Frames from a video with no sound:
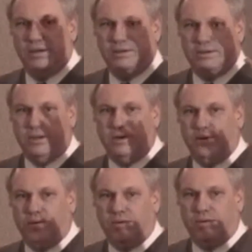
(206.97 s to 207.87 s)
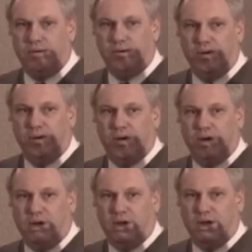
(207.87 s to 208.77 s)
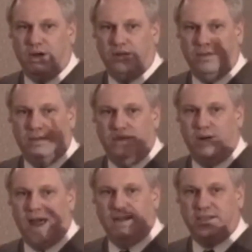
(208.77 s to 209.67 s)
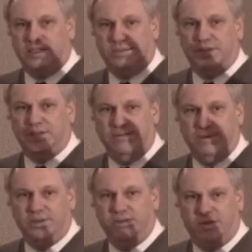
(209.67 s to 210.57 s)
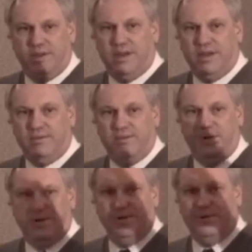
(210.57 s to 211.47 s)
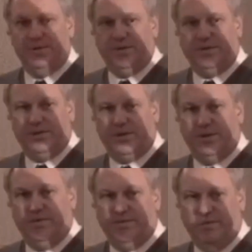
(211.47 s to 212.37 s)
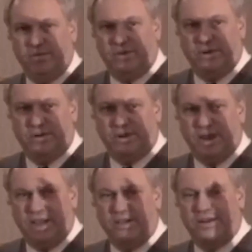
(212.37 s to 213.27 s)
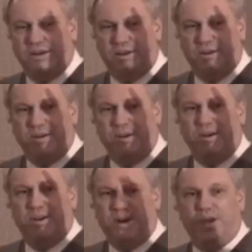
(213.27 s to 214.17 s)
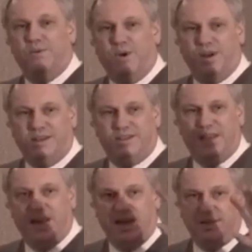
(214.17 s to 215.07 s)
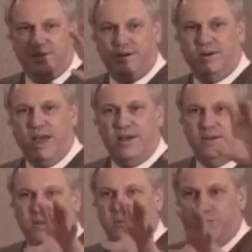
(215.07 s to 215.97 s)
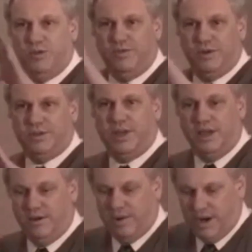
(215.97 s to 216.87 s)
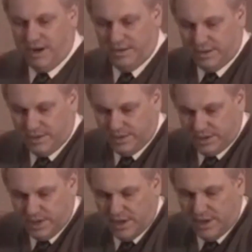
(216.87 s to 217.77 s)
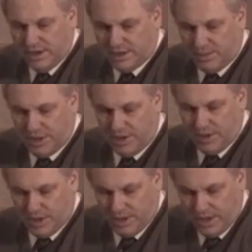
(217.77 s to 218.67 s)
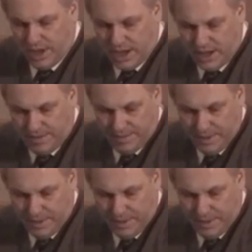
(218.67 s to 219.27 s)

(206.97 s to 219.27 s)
So they're not as expensive as you think when you're taking their unwanted signs, or you're allowing them to move your sign around. So it's something you can look at.